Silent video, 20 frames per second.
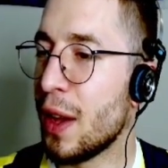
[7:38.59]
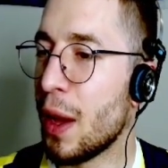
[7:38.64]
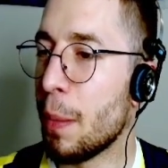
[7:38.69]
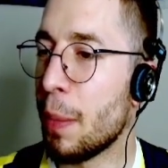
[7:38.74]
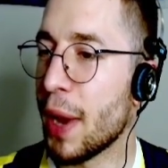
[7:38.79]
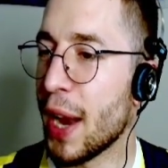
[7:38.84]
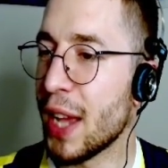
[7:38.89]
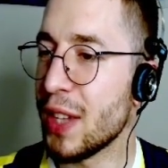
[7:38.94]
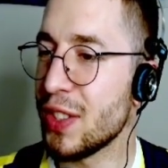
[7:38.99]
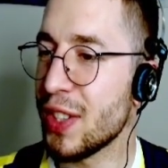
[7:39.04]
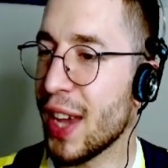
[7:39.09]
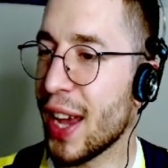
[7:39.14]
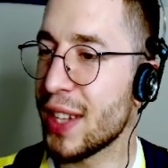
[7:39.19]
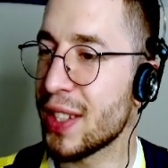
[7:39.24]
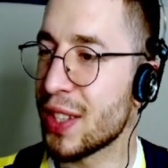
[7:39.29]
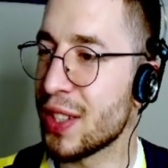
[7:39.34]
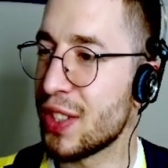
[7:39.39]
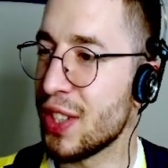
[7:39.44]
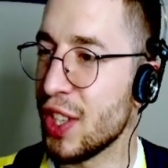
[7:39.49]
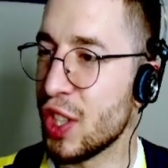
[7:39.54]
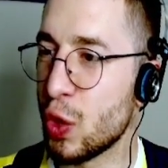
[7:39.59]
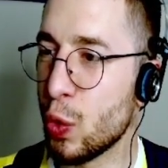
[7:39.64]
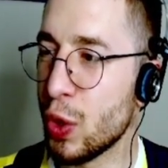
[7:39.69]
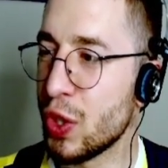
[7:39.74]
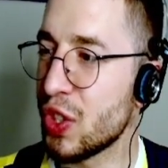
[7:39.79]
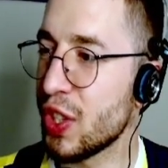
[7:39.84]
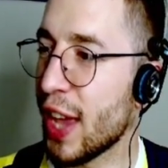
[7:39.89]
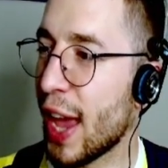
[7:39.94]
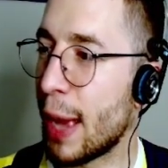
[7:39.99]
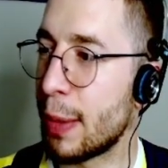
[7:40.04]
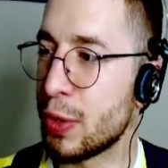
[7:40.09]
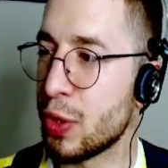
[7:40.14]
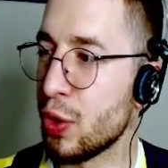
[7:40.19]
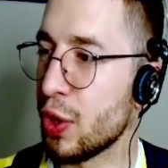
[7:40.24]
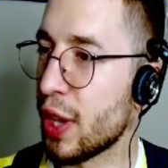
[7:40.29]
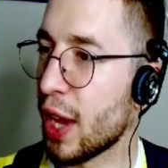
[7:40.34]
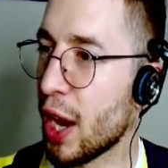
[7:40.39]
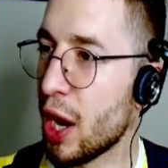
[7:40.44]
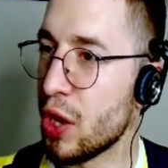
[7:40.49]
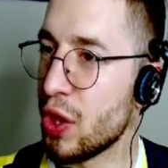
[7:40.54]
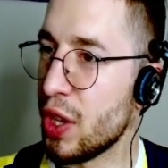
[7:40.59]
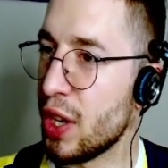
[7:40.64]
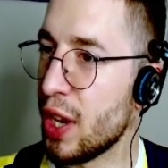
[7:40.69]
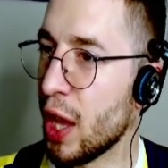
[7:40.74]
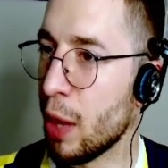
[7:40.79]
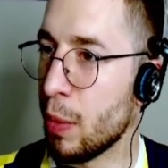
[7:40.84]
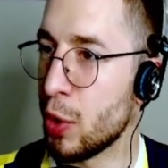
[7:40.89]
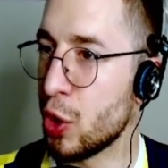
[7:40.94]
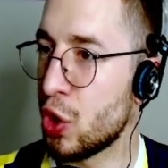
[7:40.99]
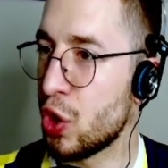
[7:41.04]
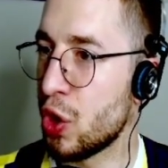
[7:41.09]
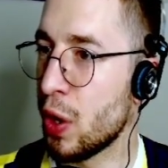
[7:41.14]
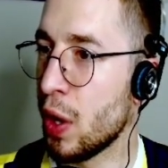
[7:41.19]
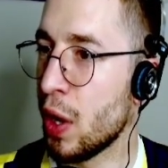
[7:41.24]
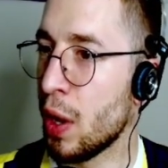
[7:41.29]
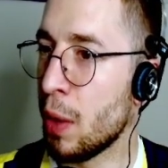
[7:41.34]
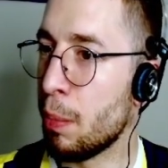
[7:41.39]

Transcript: But as you guys can see, Twizzly absolutely carried the damage.